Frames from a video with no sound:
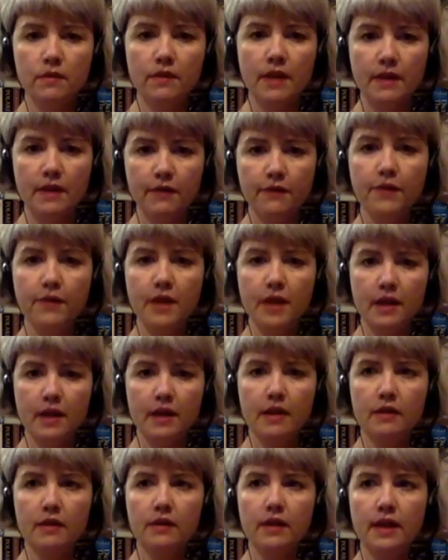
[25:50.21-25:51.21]
that
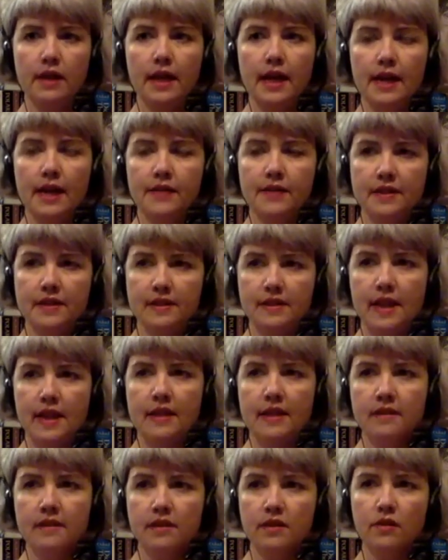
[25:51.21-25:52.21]
fear, he had this
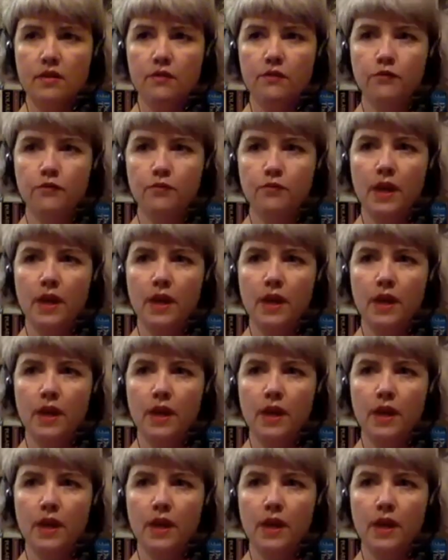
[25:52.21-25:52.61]
sense of,